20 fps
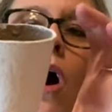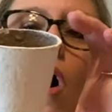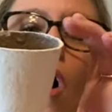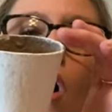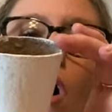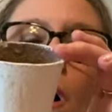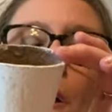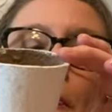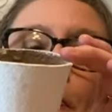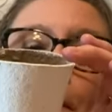
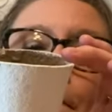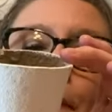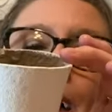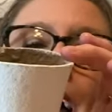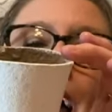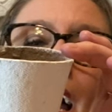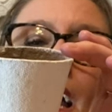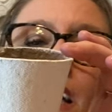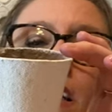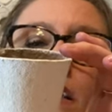on the
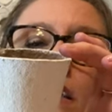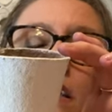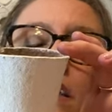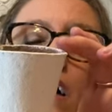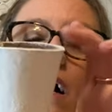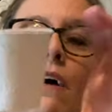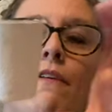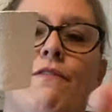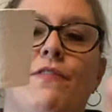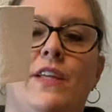back
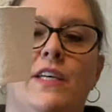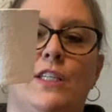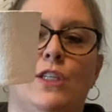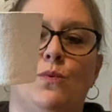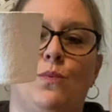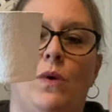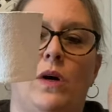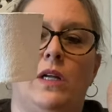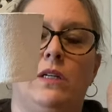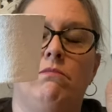of this
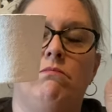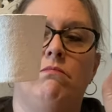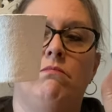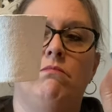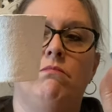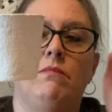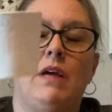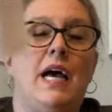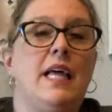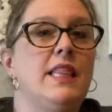one.
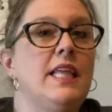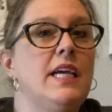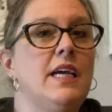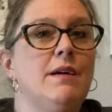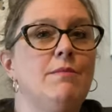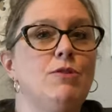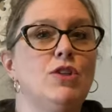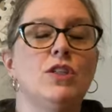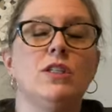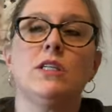I think
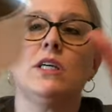I'm just